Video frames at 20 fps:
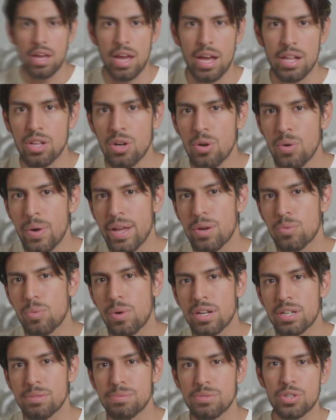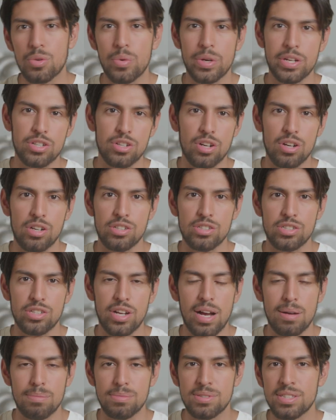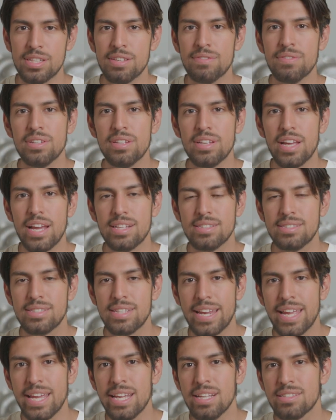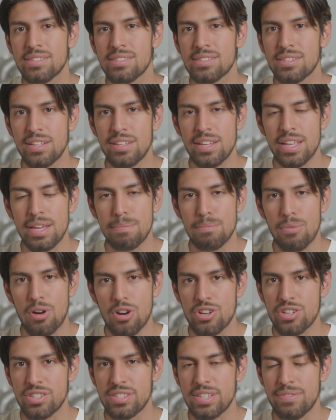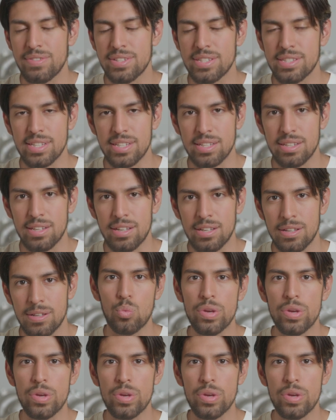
Hello and welcome to Quick Charge. I'm Steven and today is Sunday, March seventeenth.